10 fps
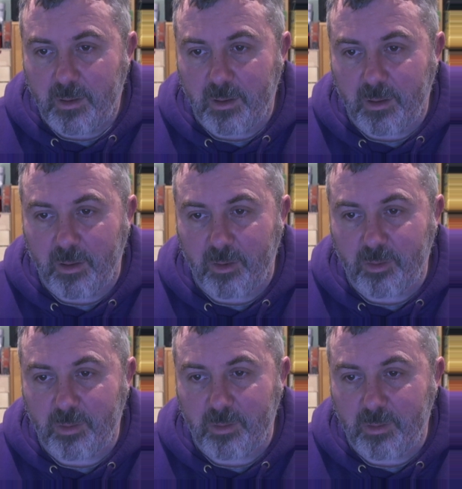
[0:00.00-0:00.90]
Uh,
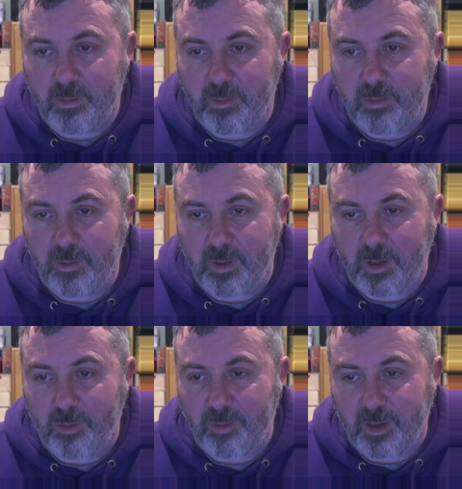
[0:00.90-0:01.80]
that
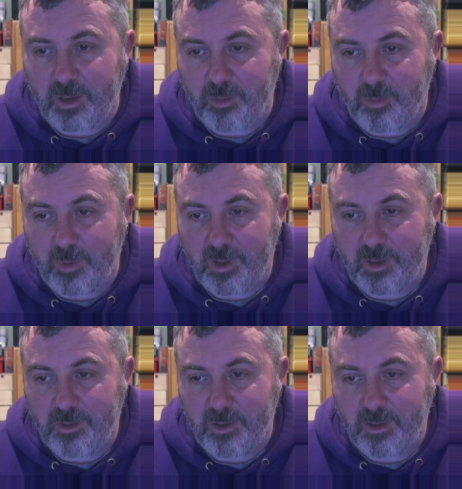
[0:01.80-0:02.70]
looks like it's
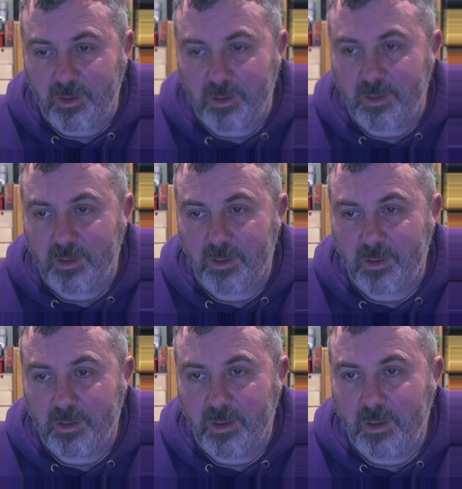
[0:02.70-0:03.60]
erased.
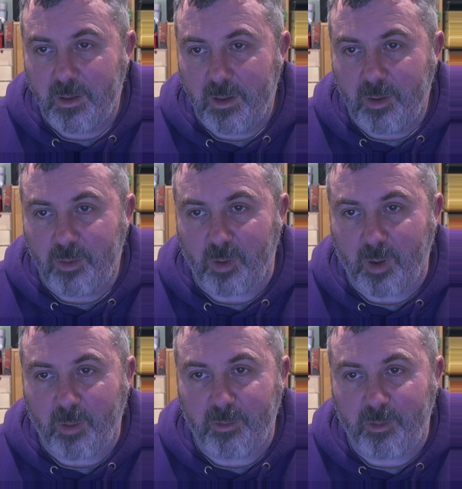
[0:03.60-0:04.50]
So
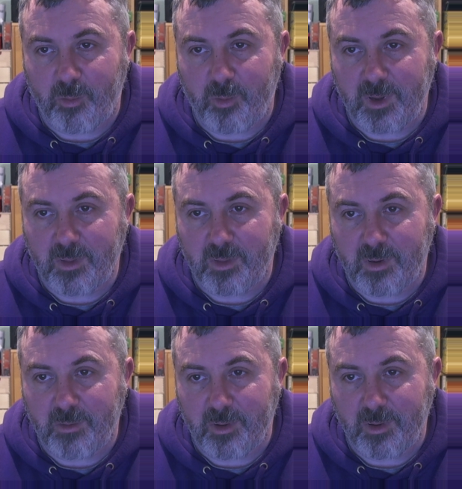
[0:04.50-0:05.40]
now if I read the
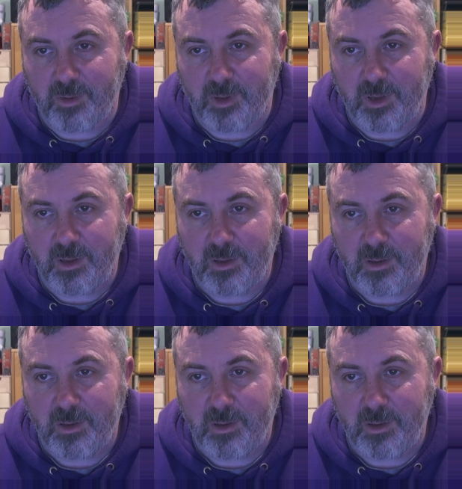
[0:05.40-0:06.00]
device in,